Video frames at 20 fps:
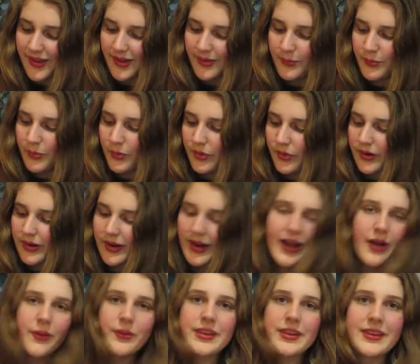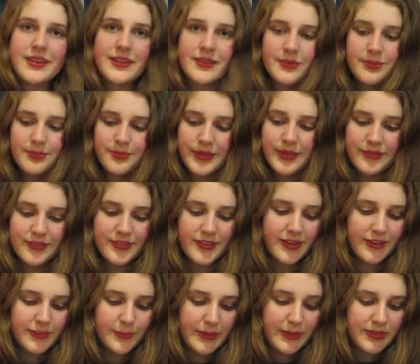more how he lives an
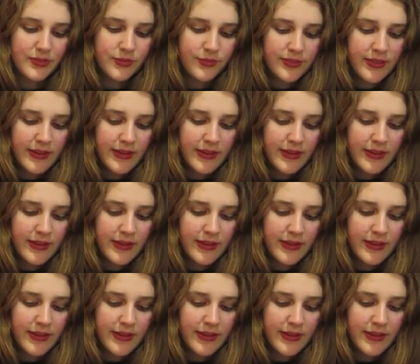expensive